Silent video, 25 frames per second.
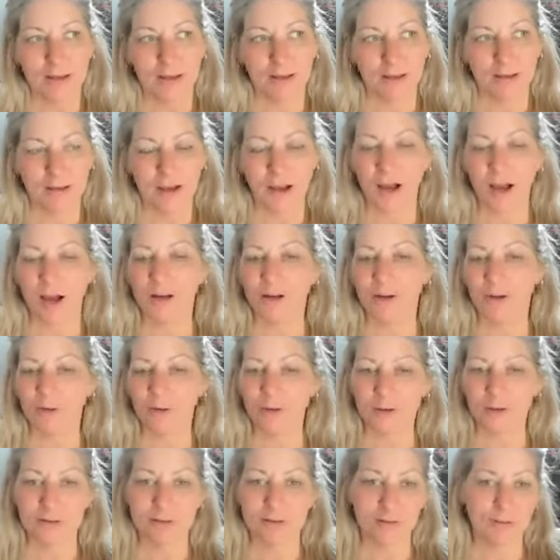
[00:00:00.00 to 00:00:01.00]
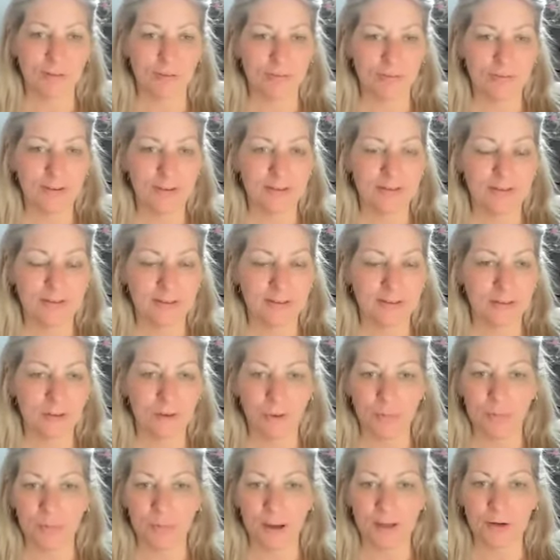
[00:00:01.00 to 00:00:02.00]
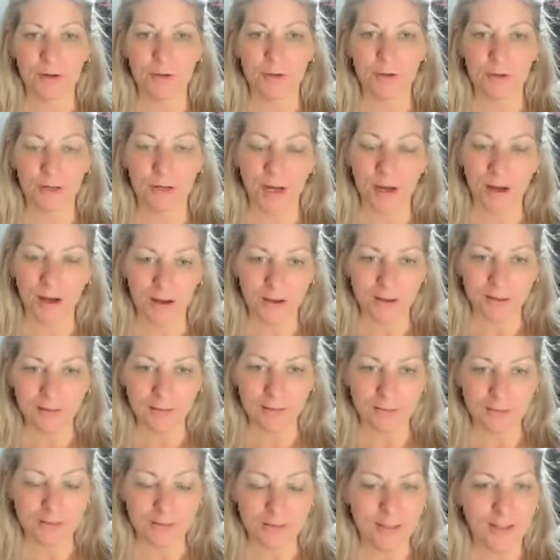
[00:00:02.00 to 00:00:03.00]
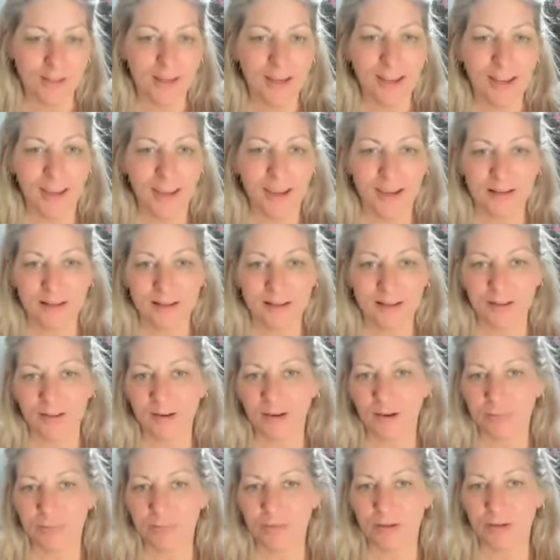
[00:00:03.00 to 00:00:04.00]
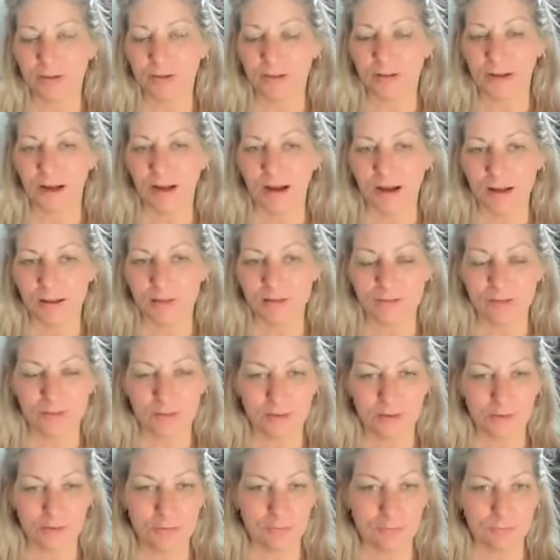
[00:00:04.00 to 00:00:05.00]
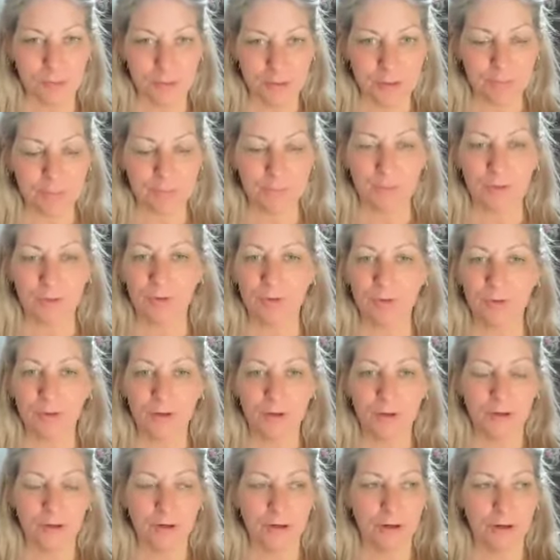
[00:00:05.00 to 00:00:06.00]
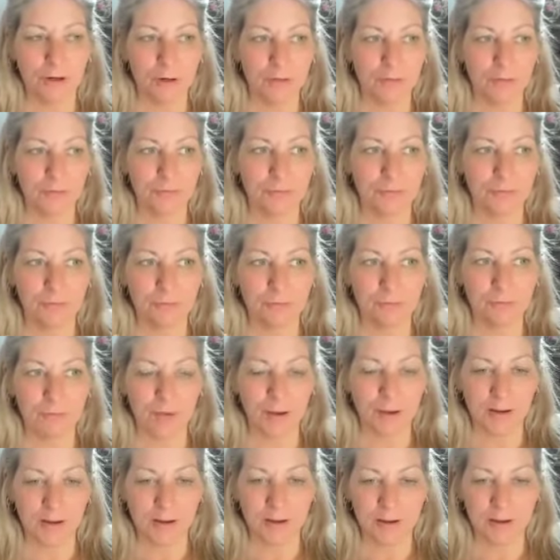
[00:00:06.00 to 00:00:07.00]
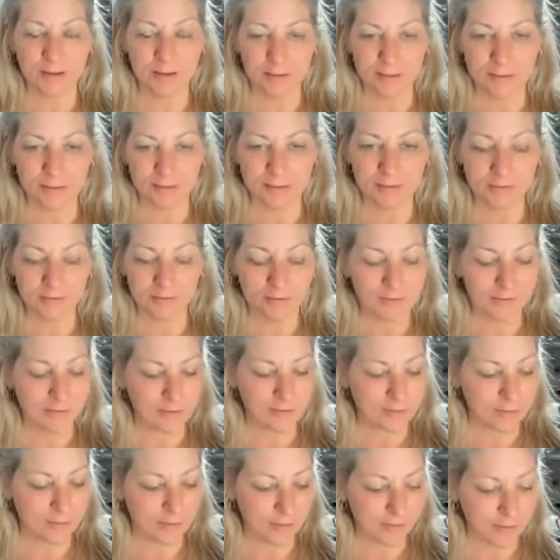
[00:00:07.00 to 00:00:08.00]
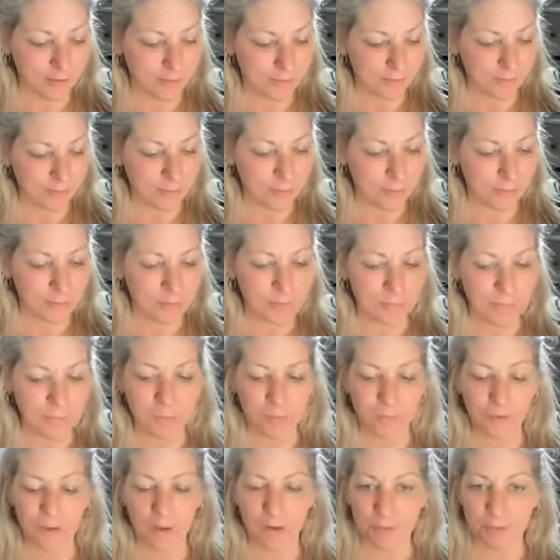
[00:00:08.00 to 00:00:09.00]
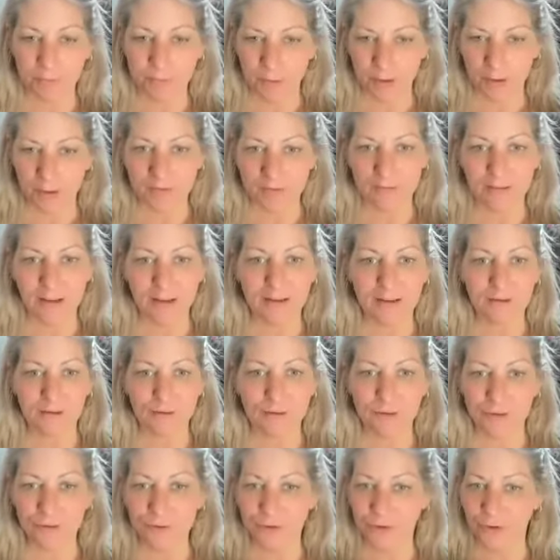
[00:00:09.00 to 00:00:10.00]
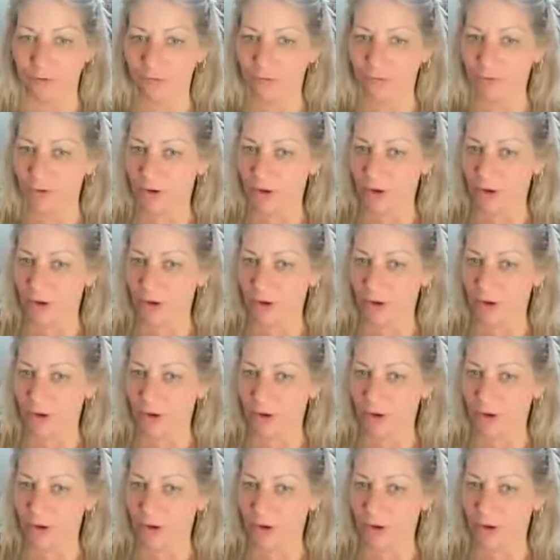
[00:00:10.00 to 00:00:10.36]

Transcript: conquer and defeat, no matter the cost. And it comes at a cost of people, of innocent people, of bystanders, of